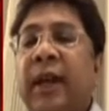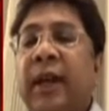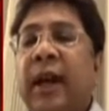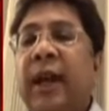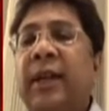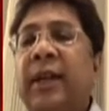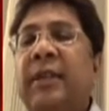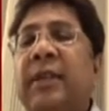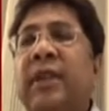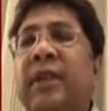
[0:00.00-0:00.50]

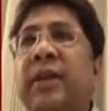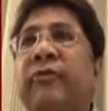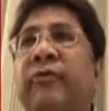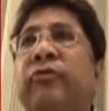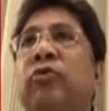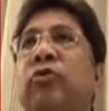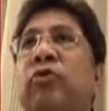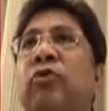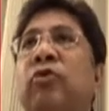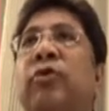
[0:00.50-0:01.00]
I think if
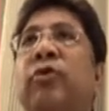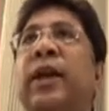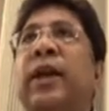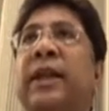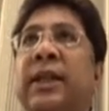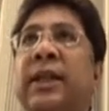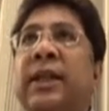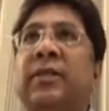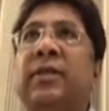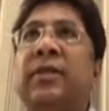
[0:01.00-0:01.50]
you look at
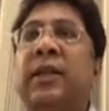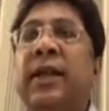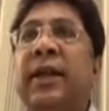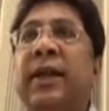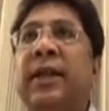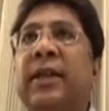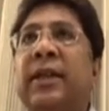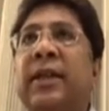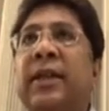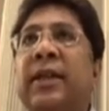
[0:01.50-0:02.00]
it,
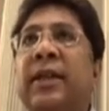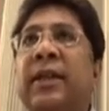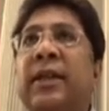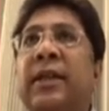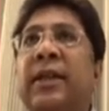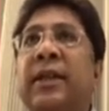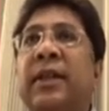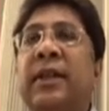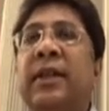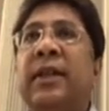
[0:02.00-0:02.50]
like
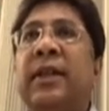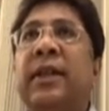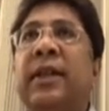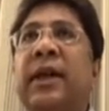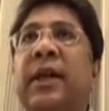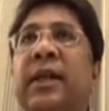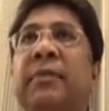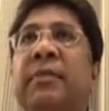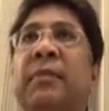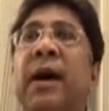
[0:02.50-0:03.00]

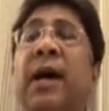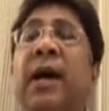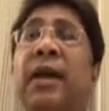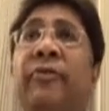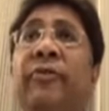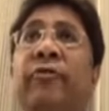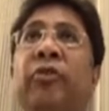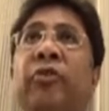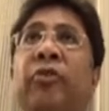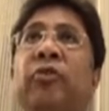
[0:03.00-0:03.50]
in my
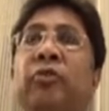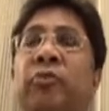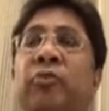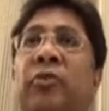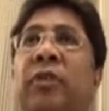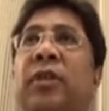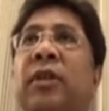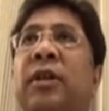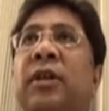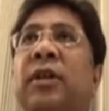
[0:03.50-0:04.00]
view,
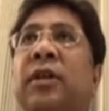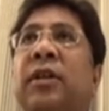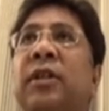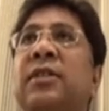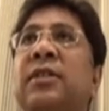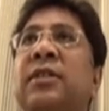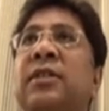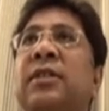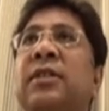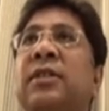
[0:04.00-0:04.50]

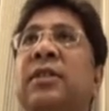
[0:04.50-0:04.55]
this is the,